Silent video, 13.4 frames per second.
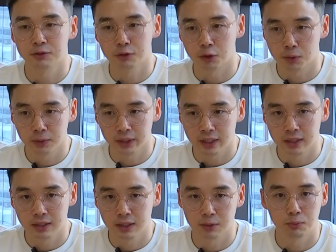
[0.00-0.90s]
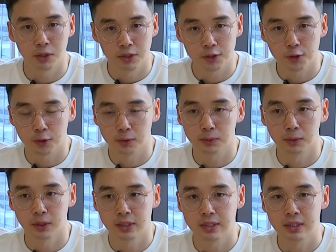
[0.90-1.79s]
of formulated and brainstormed
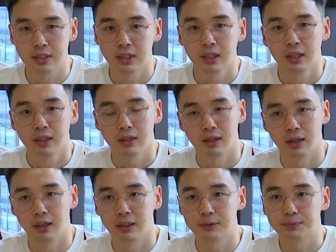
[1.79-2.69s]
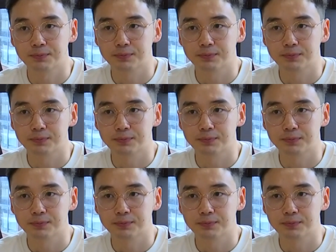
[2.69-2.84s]
was that,